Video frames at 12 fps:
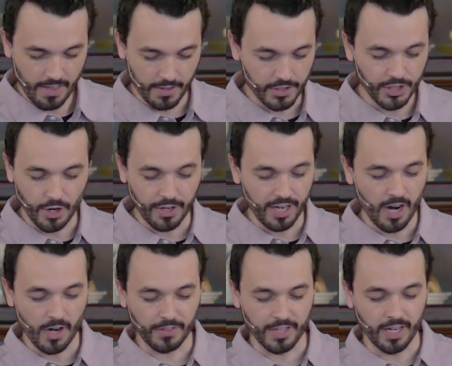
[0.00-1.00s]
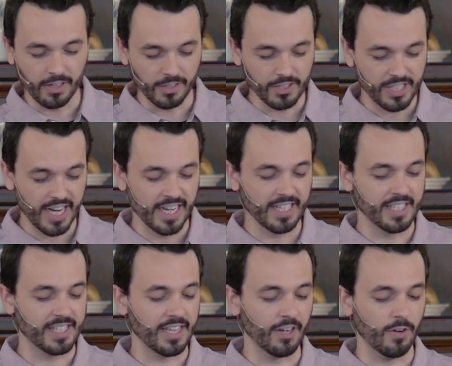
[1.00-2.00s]
the stony heart that
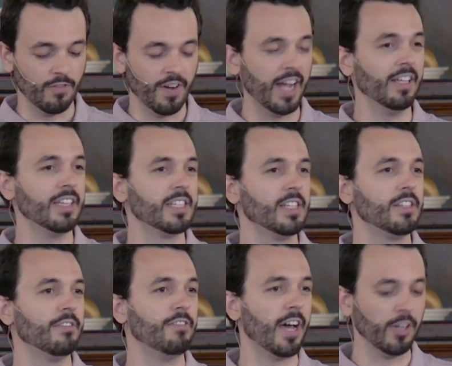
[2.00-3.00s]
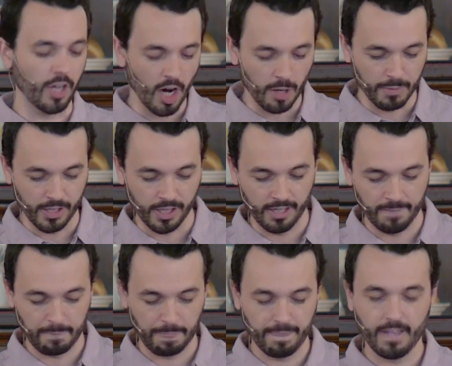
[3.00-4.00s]
understands that violence is the final arbiter
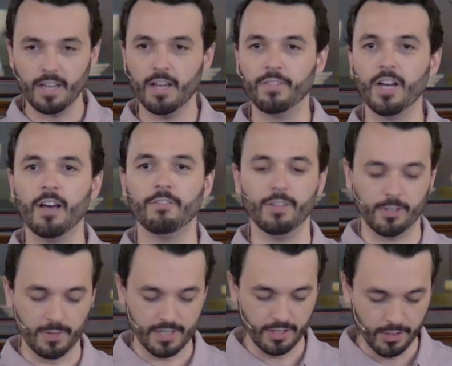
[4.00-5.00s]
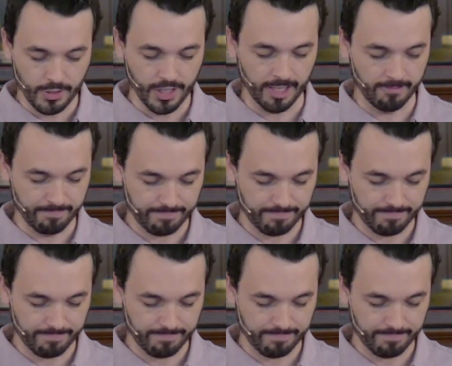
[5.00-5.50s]
of conflict resolution.